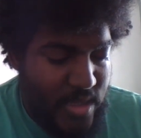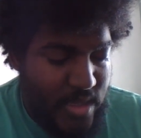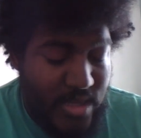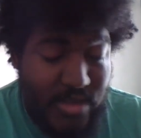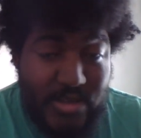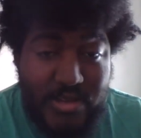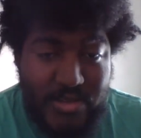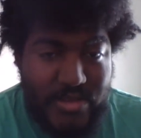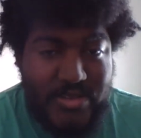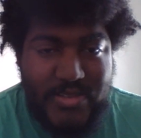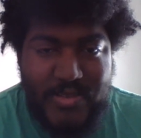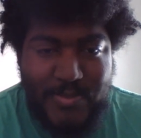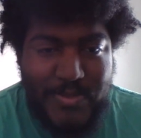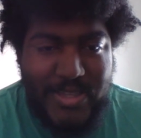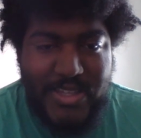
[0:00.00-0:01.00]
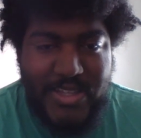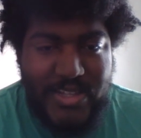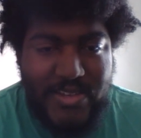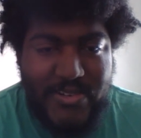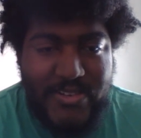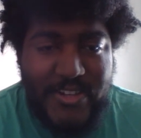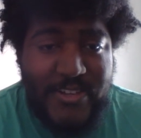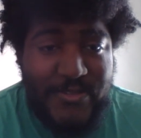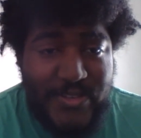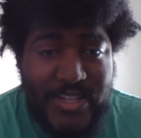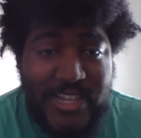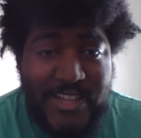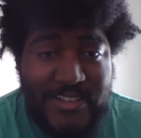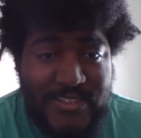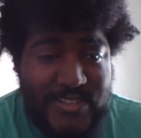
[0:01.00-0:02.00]
I don't know. This will be another tough
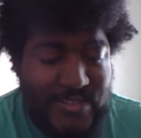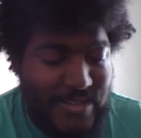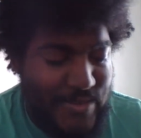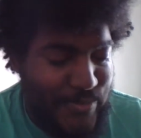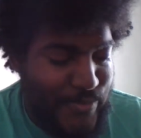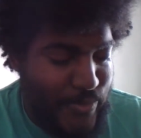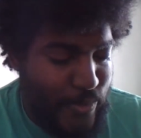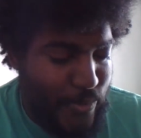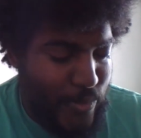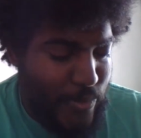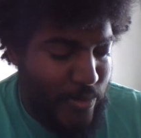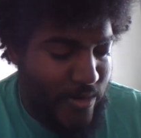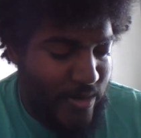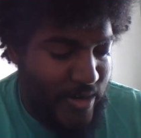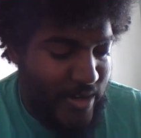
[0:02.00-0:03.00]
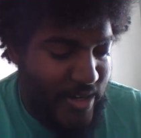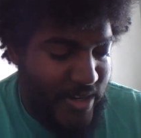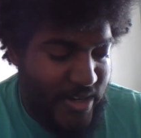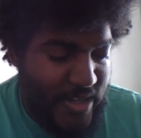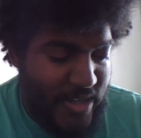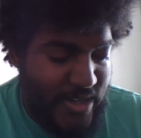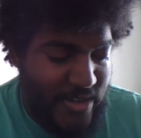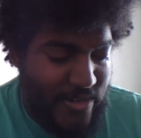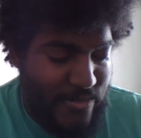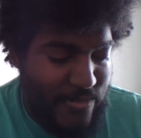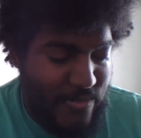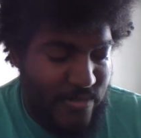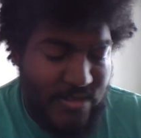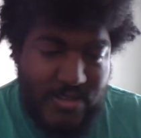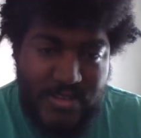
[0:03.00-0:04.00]
test for you know
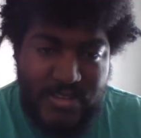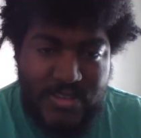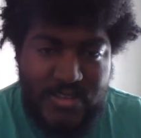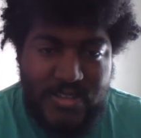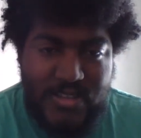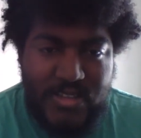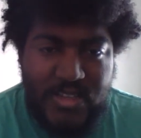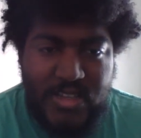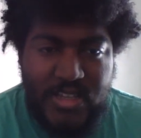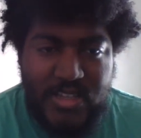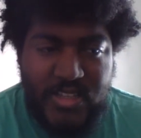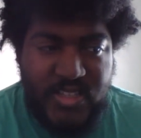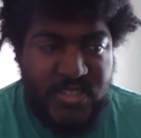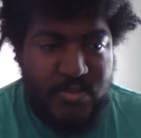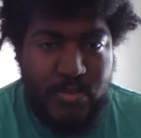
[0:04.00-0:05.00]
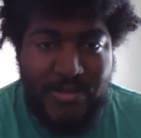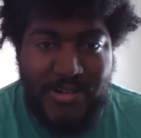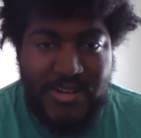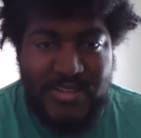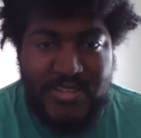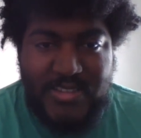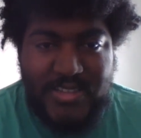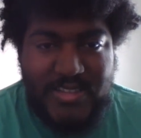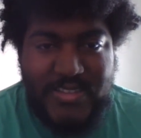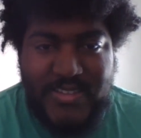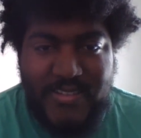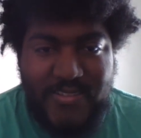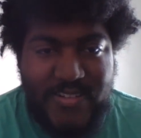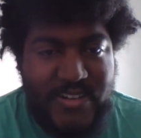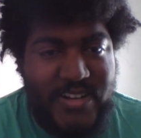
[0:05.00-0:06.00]
the Spartans,
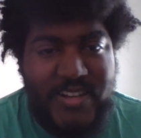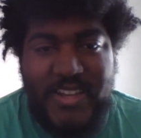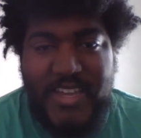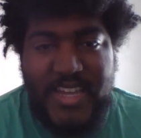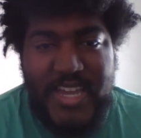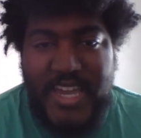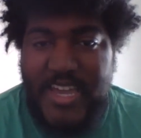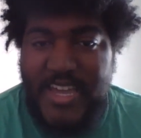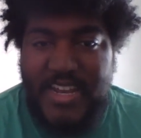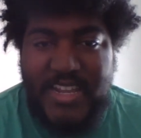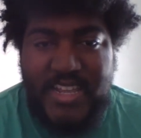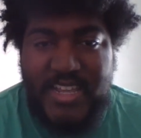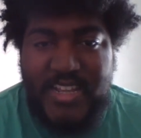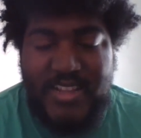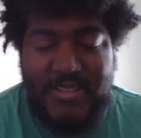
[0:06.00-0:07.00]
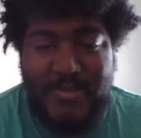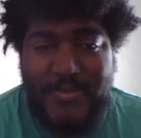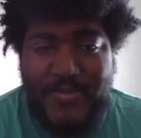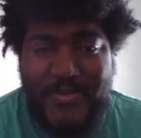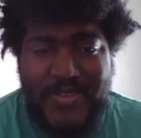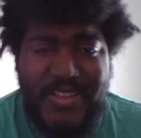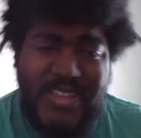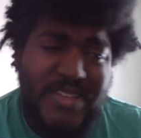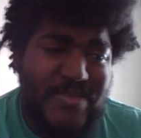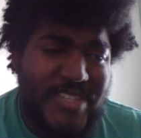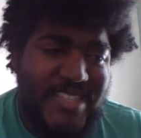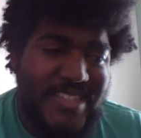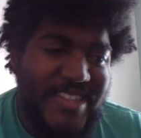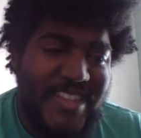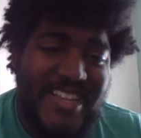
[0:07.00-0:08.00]
considering that they had well, it
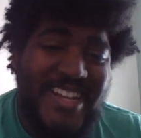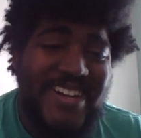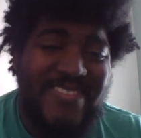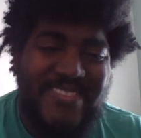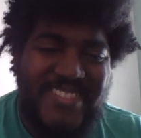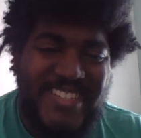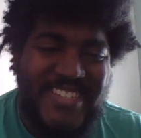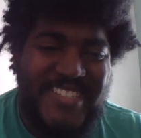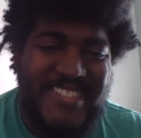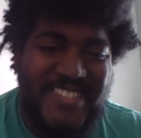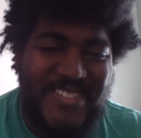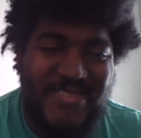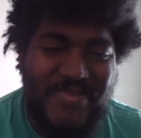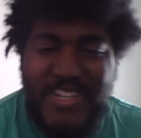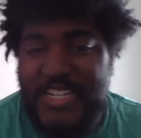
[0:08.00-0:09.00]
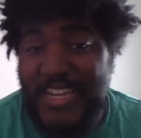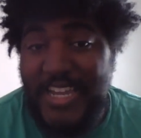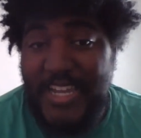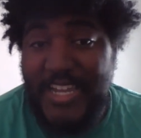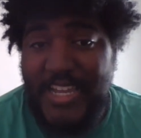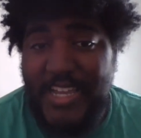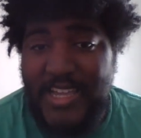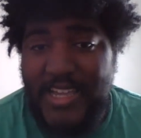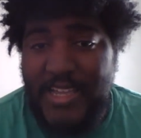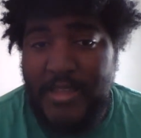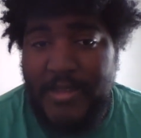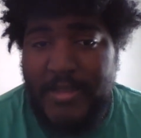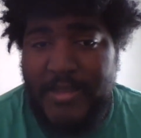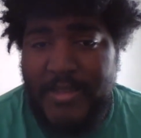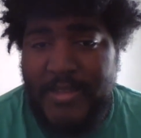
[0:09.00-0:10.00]
was not really so much
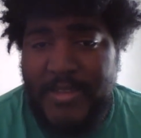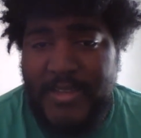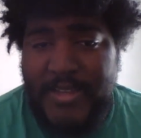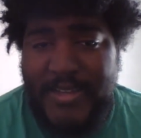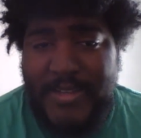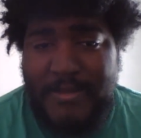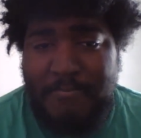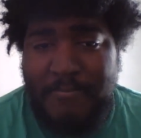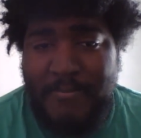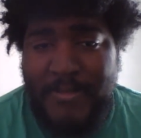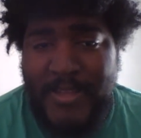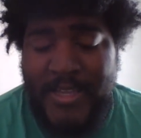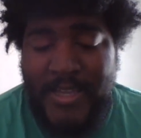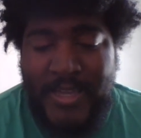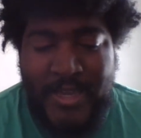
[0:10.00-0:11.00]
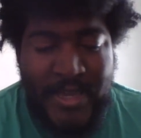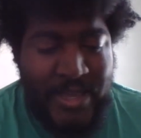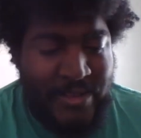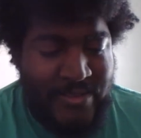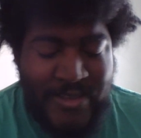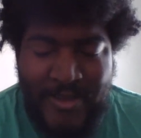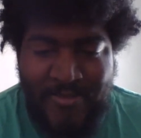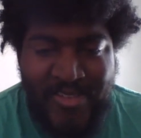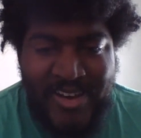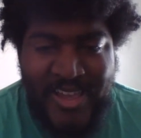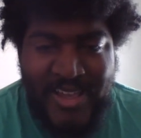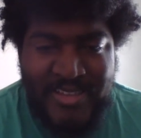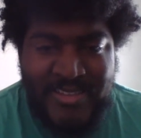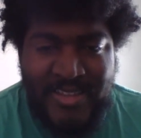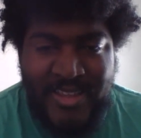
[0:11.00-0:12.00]
a, um, a tough
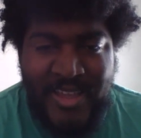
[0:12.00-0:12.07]
test.